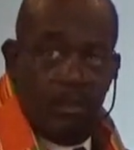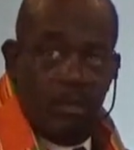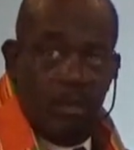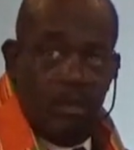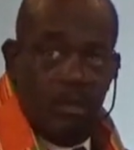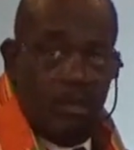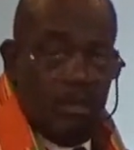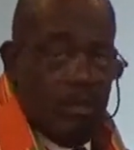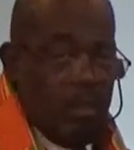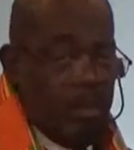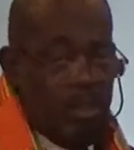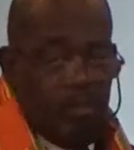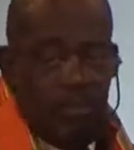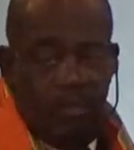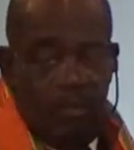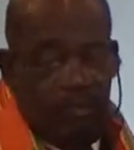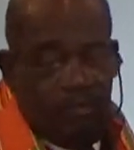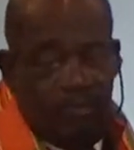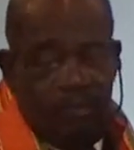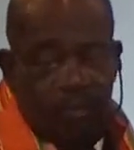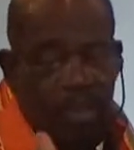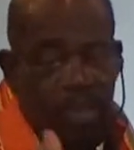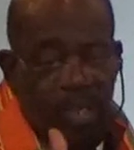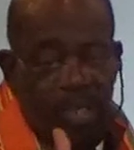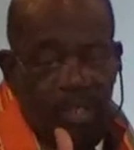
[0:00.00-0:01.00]
And you even
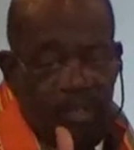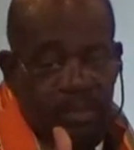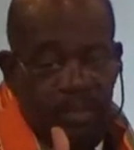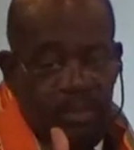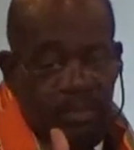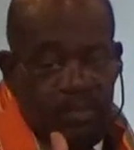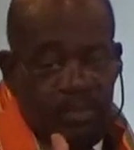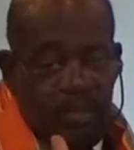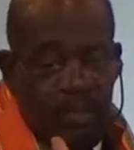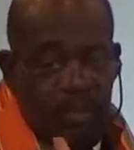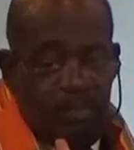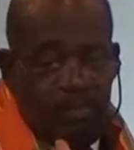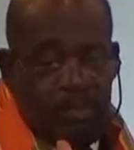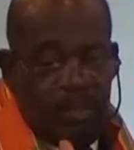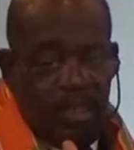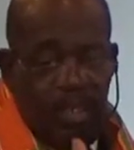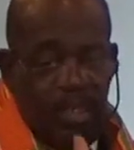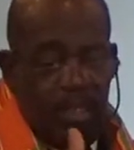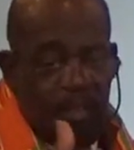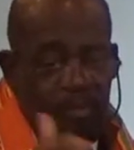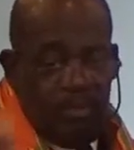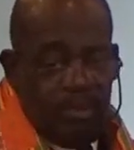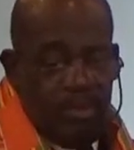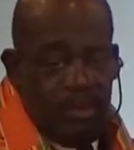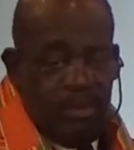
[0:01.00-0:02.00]
find this
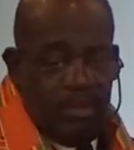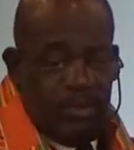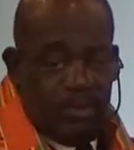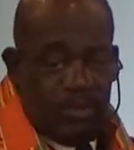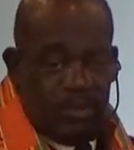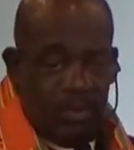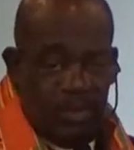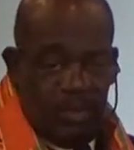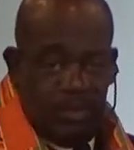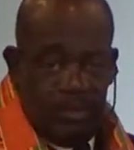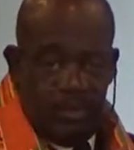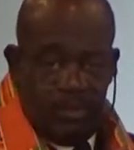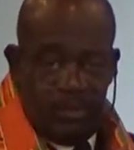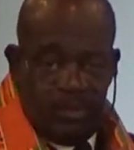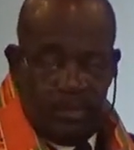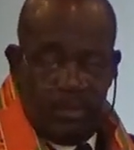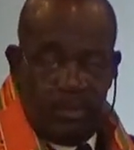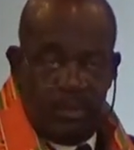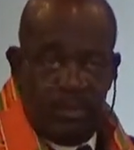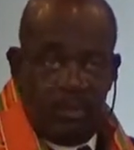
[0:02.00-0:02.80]
sometimes in the church.